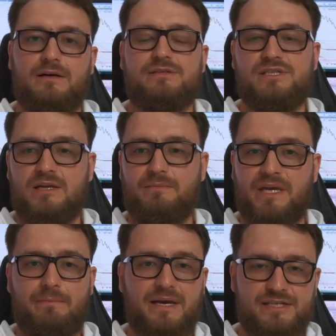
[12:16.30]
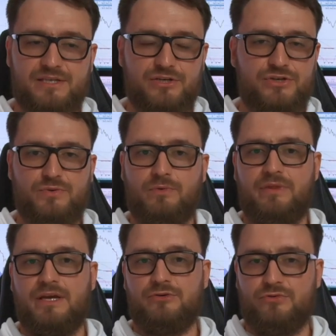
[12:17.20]
send me a message
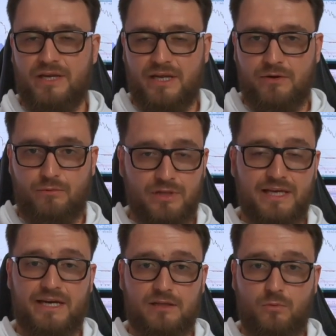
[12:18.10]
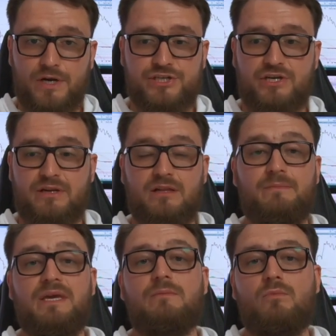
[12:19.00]
with a trading related question. I'll
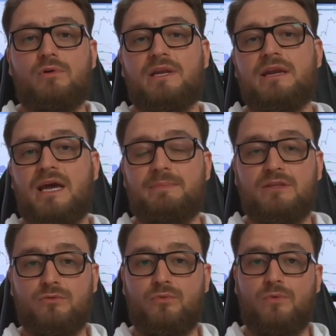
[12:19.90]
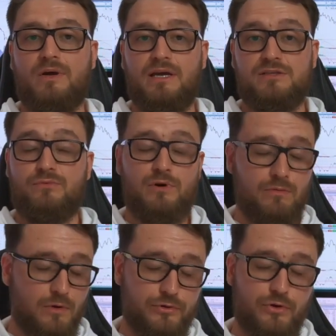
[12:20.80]
be more than happy to answer
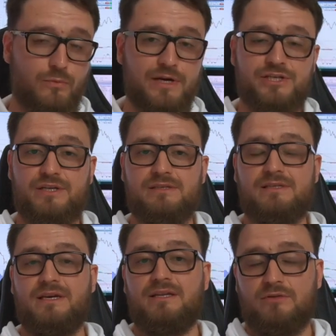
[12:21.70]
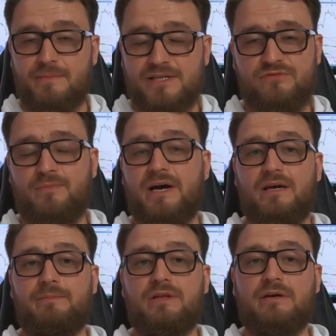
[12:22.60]
all your questions to the best of my
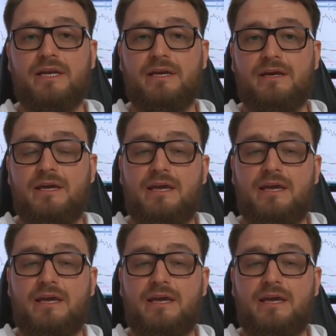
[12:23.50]
ability.